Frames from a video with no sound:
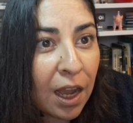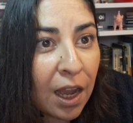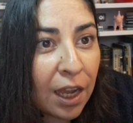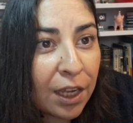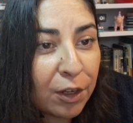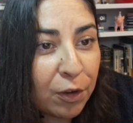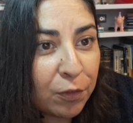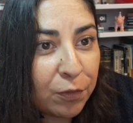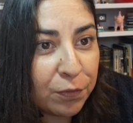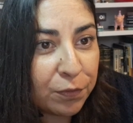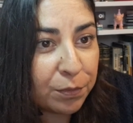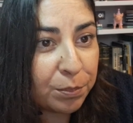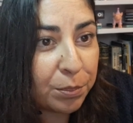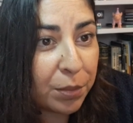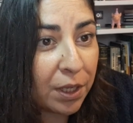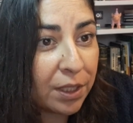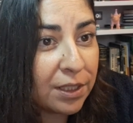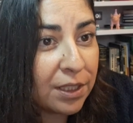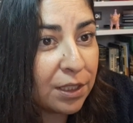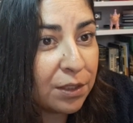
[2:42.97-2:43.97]
I Hope
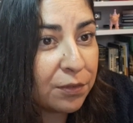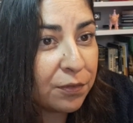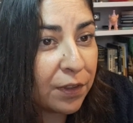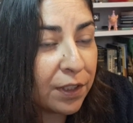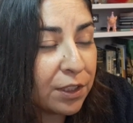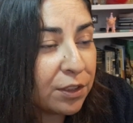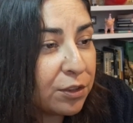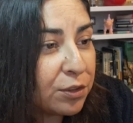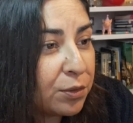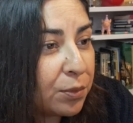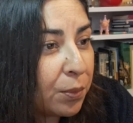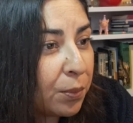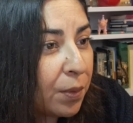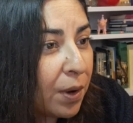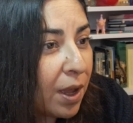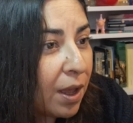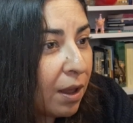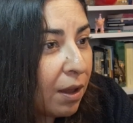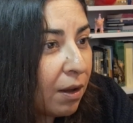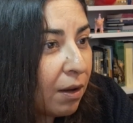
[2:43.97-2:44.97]
This Finds You
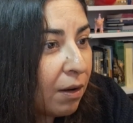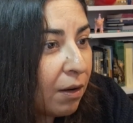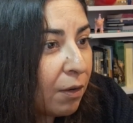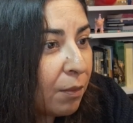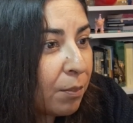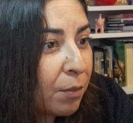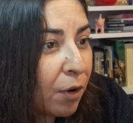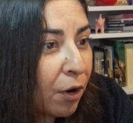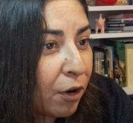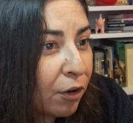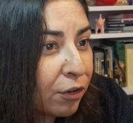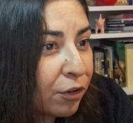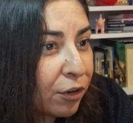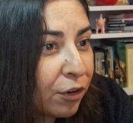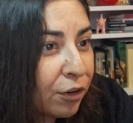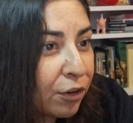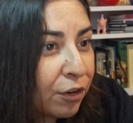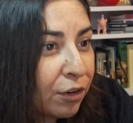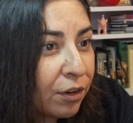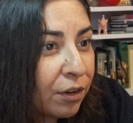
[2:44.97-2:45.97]
Well.
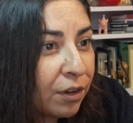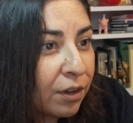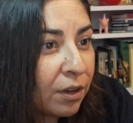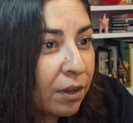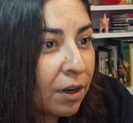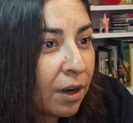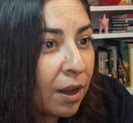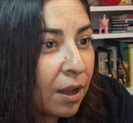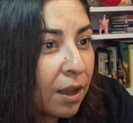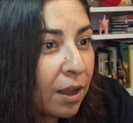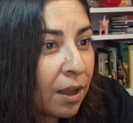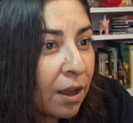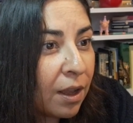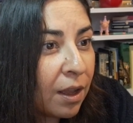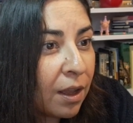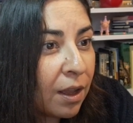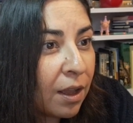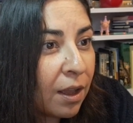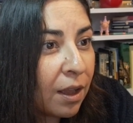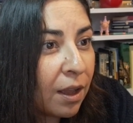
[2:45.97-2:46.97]
Martyr.
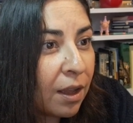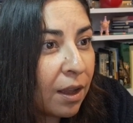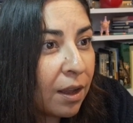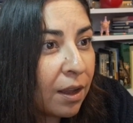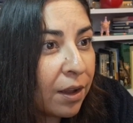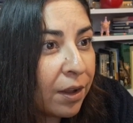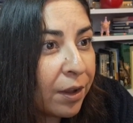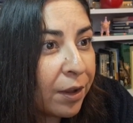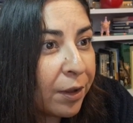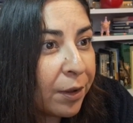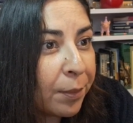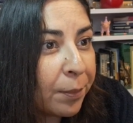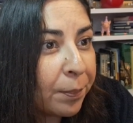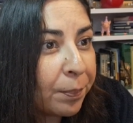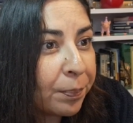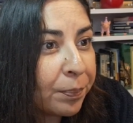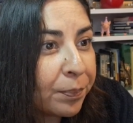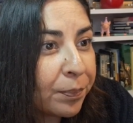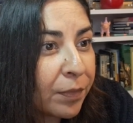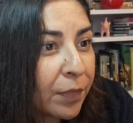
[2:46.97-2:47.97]

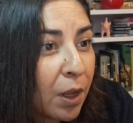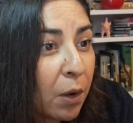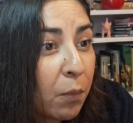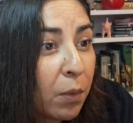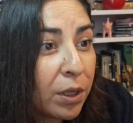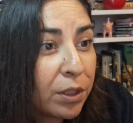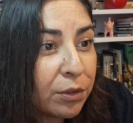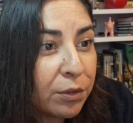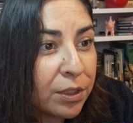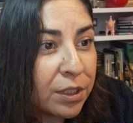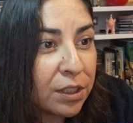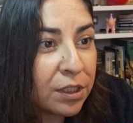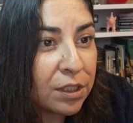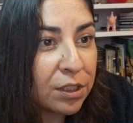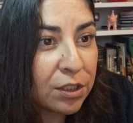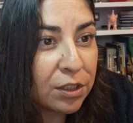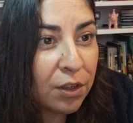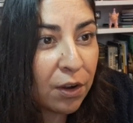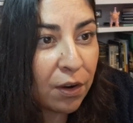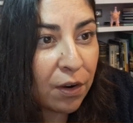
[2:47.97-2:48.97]
Wandering
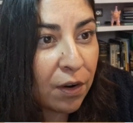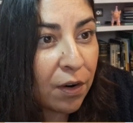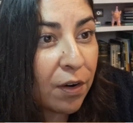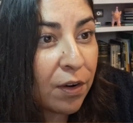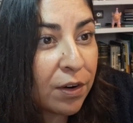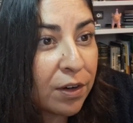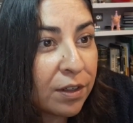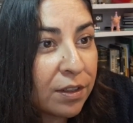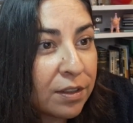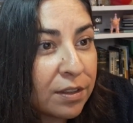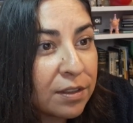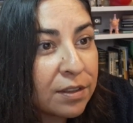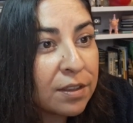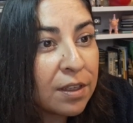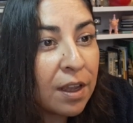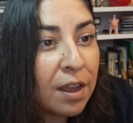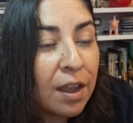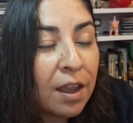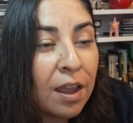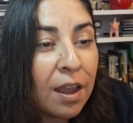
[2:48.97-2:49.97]
Stars.
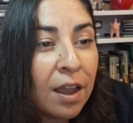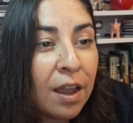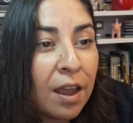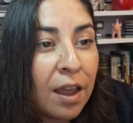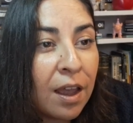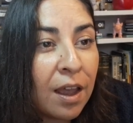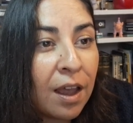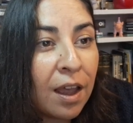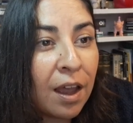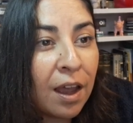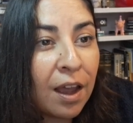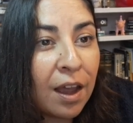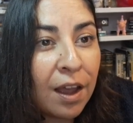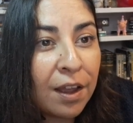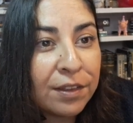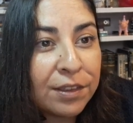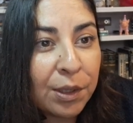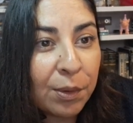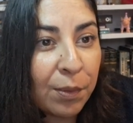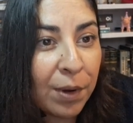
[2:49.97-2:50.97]

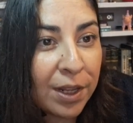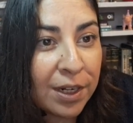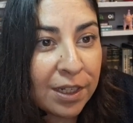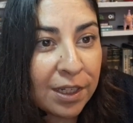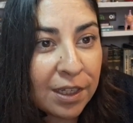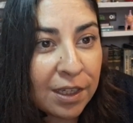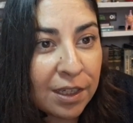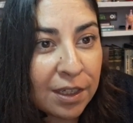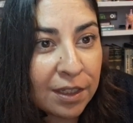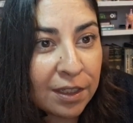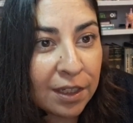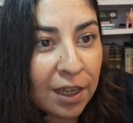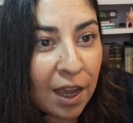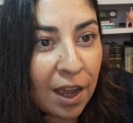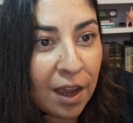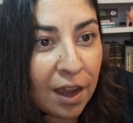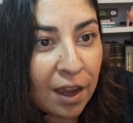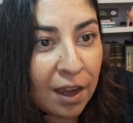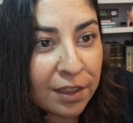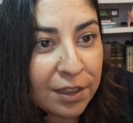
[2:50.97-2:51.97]
The Wedding,
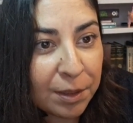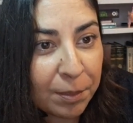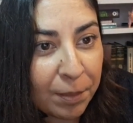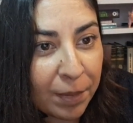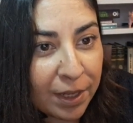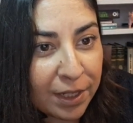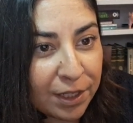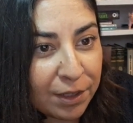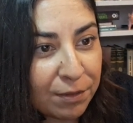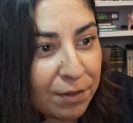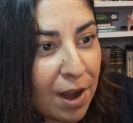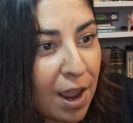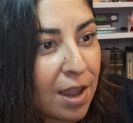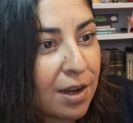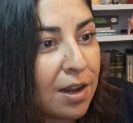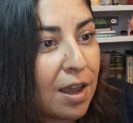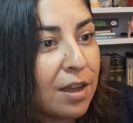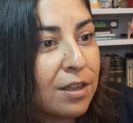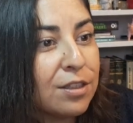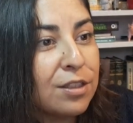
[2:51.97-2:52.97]
The Mighty
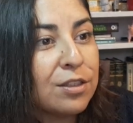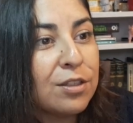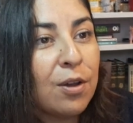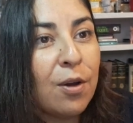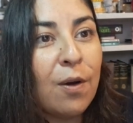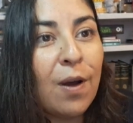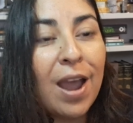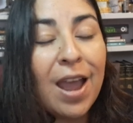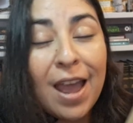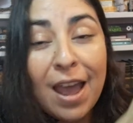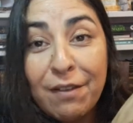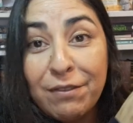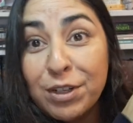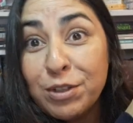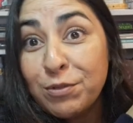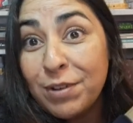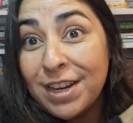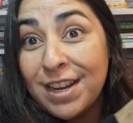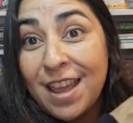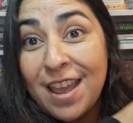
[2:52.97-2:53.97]
Red. So I
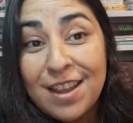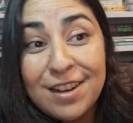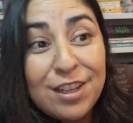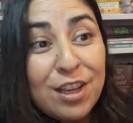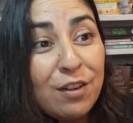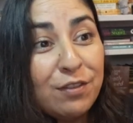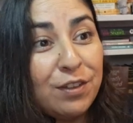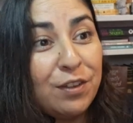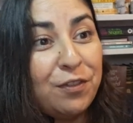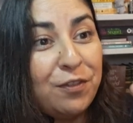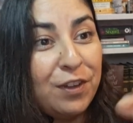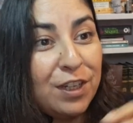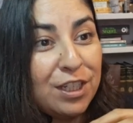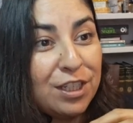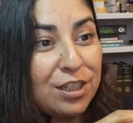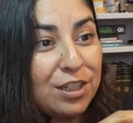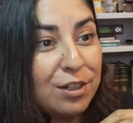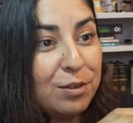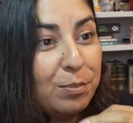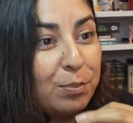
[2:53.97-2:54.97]
haven't read any of the
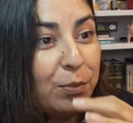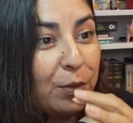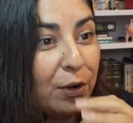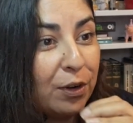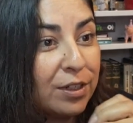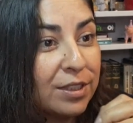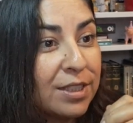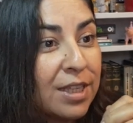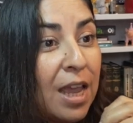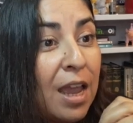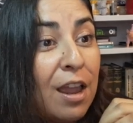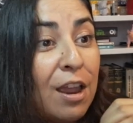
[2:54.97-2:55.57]
fiction books.